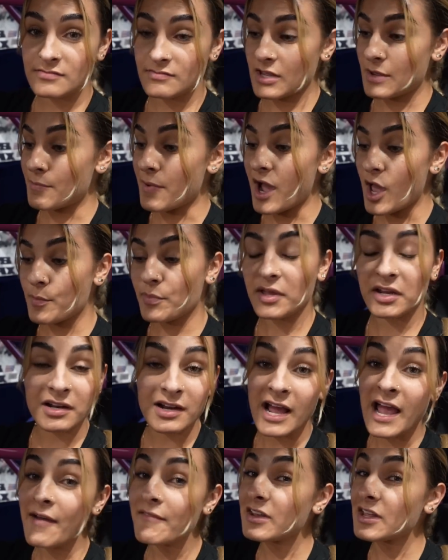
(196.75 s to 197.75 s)
In my opinion,
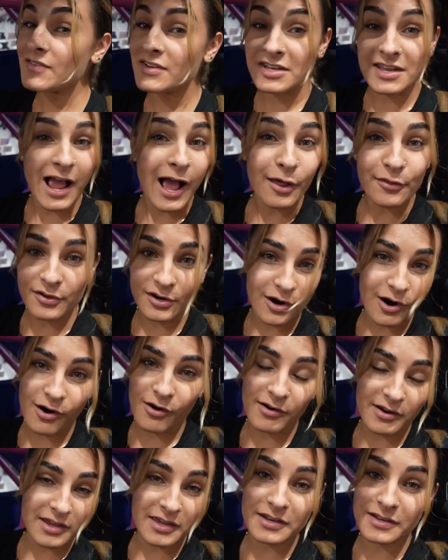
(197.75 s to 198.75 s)
I haven't even dialed the
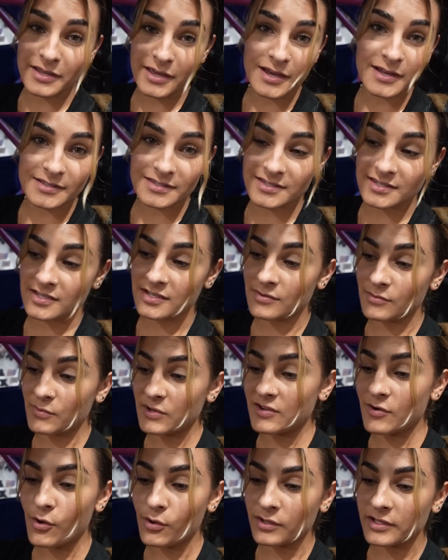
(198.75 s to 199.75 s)
car in yet.
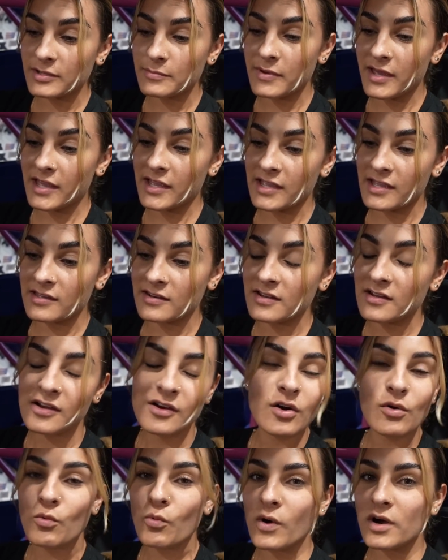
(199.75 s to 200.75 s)
We only made
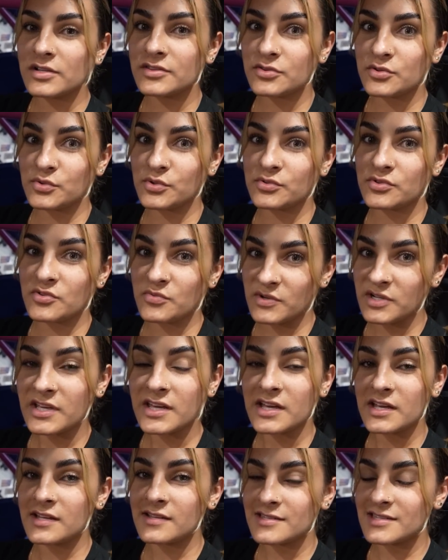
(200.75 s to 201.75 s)
1 through 3
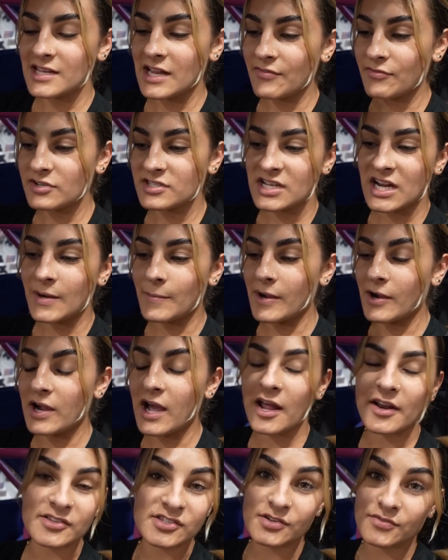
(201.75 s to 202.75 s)
hits. Every time I
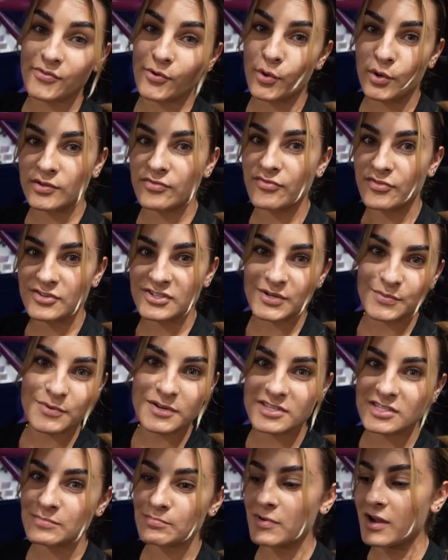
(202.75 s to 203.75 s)
got into fourth, for some
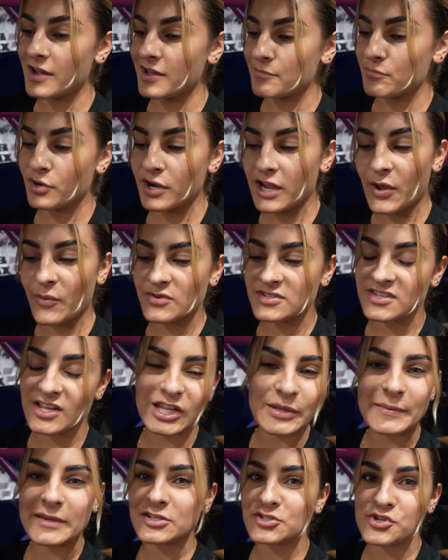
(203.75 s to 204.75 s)
reason my brain was
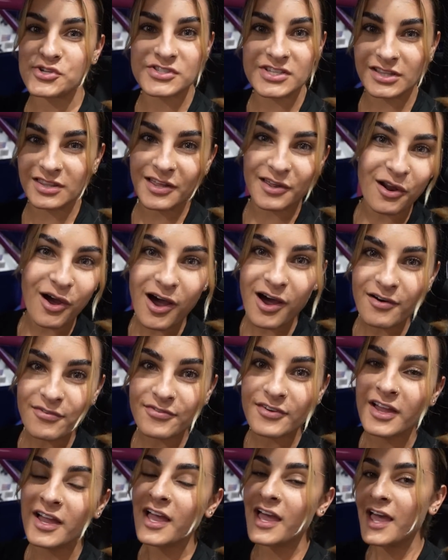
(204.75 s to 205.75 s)
telling me just to let
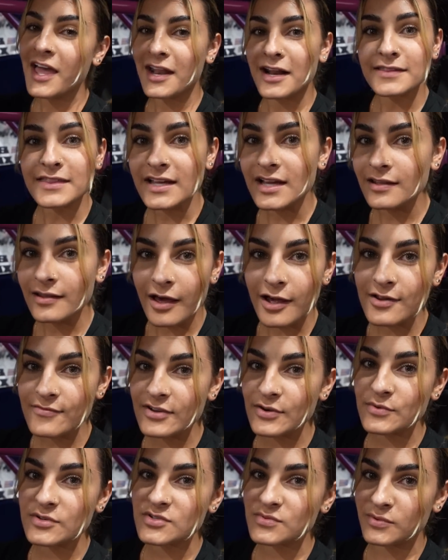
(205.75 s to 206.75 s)
off. And I think a lot of
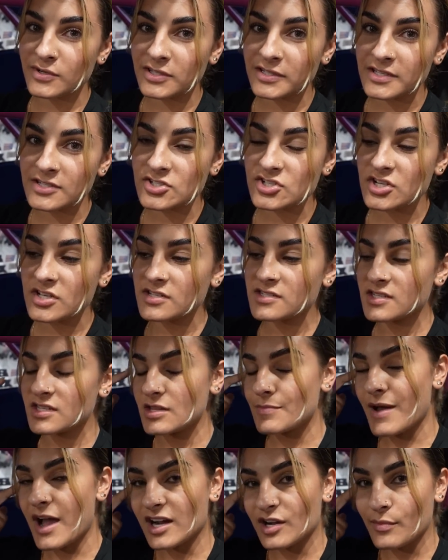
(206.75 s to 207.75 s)
it was really just in
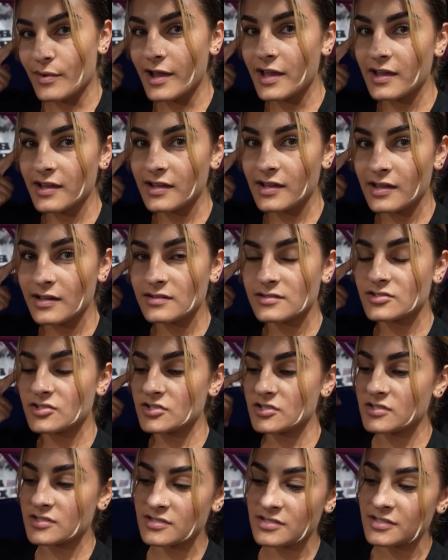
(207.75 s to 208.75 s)
the back of my head,
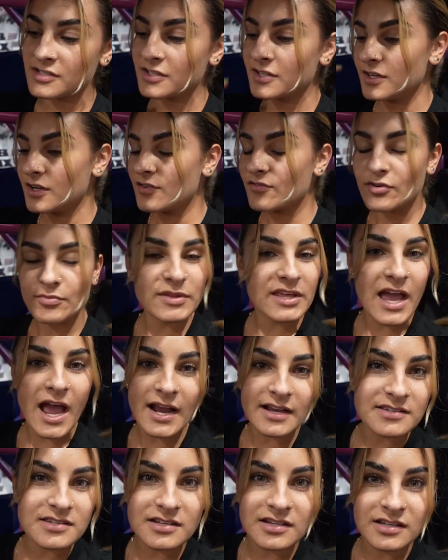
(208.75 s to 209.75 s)
just from the
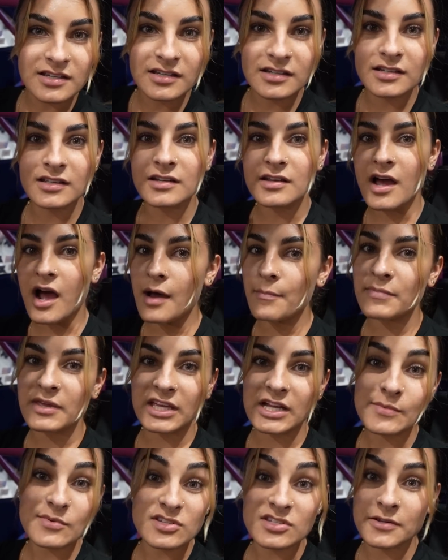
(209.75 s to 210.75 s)
accident and not
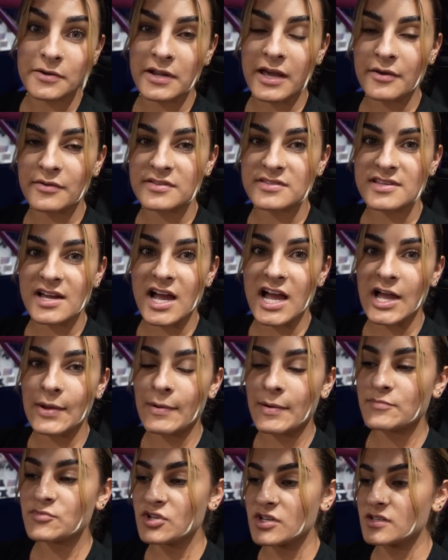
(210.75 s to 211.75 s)
being able to slow down in time.
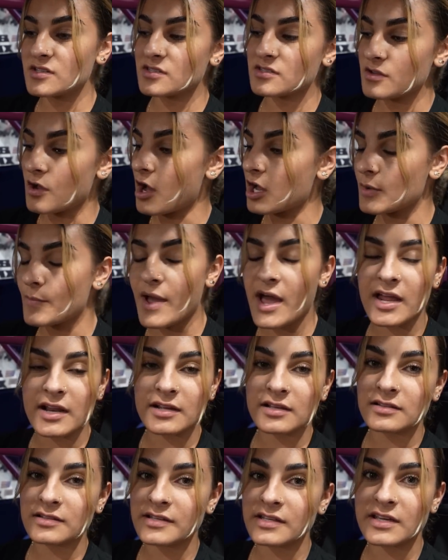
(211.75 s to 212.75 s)
I'm just
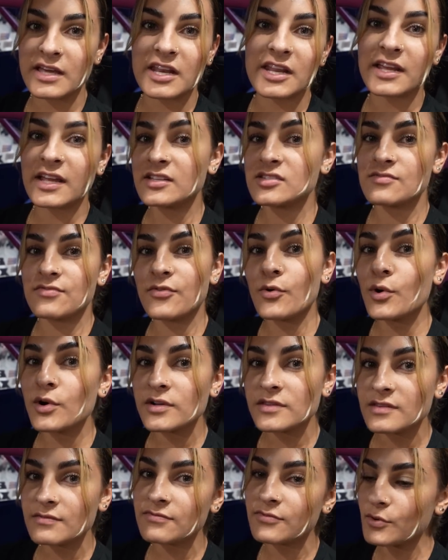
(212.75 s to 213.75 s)
automatically getting into
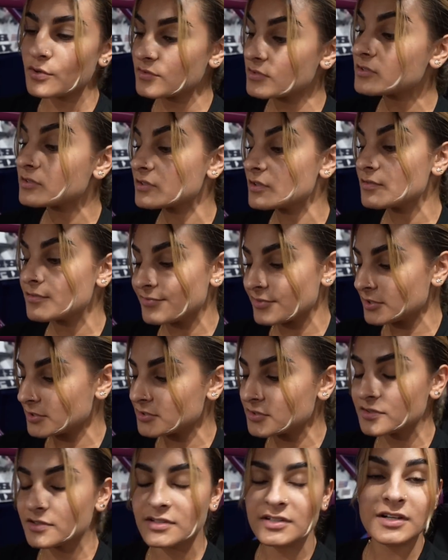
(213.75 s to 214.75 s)
fourth, and fourth, you
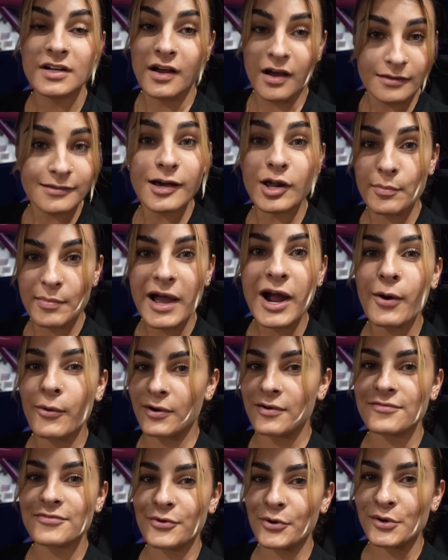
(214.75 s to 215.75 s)
feel a lot of
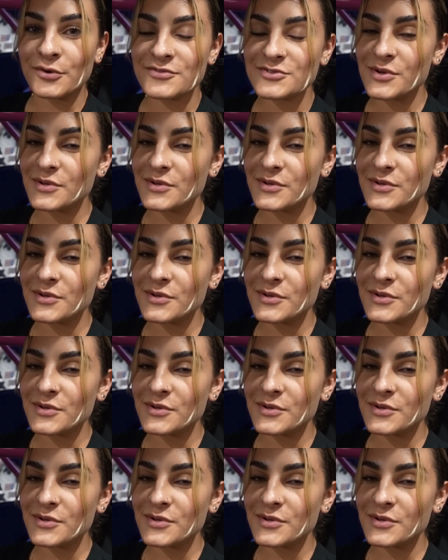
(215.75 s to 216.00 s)
power in fourth.